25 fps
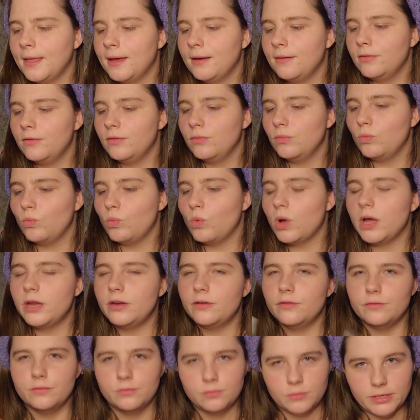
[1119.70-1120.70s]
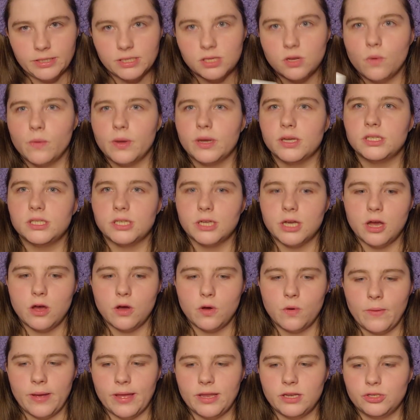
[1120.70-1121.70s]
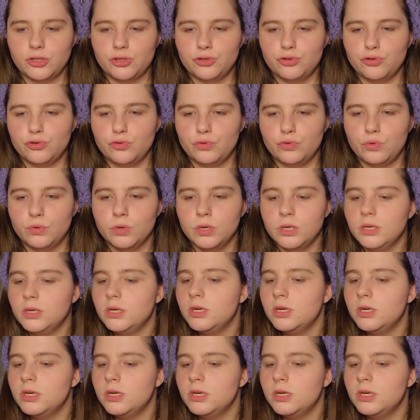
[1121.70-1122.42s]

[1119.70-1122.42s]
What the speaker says: One is going to go into